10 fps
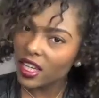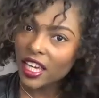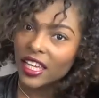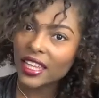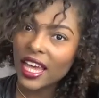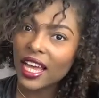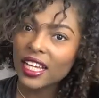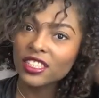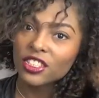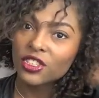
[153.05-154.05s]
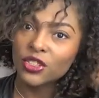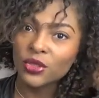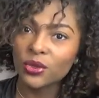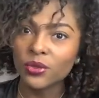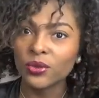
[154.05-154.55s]
and that has to
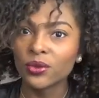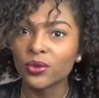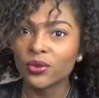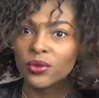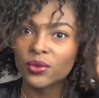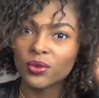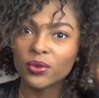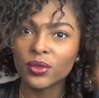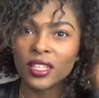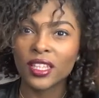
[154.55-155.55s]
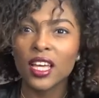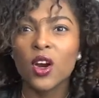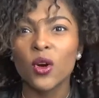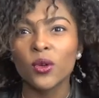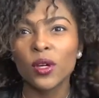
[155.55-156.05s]
do with
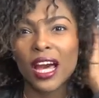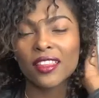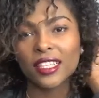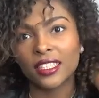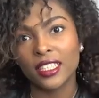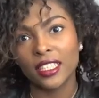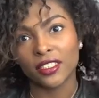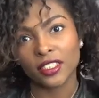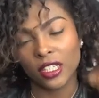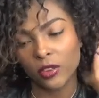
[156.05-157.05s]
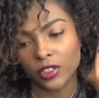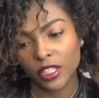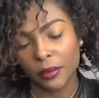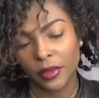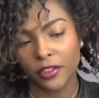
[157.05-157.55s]
who, how they see themselves
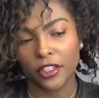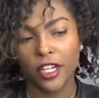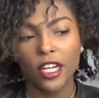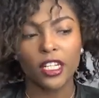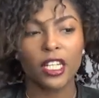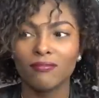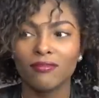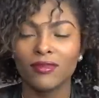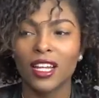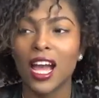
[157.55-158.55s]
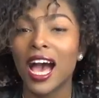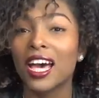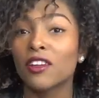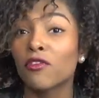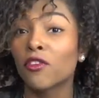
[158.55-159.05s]
in the mirror. I
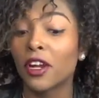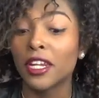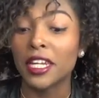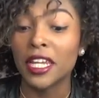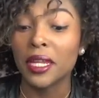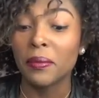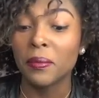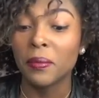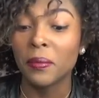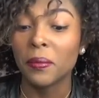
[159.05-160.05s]
had a friend named